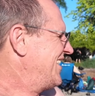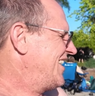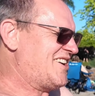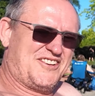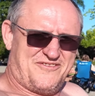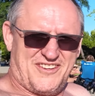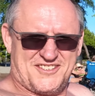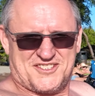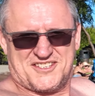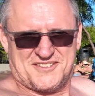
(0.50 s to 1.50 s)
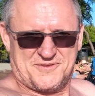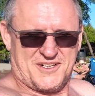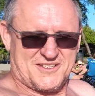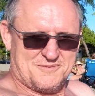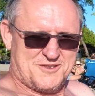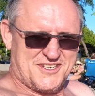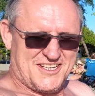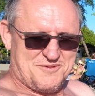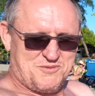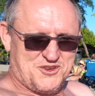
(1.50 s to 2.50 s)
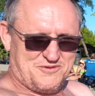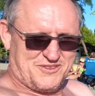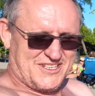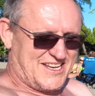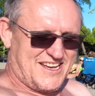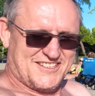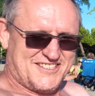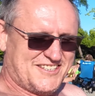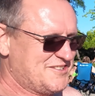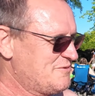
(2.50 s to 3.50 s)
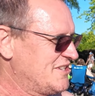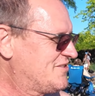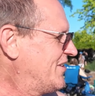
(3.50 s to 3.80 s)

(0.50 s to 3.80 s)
Howdy folks, welcome to another beautiful day out here in West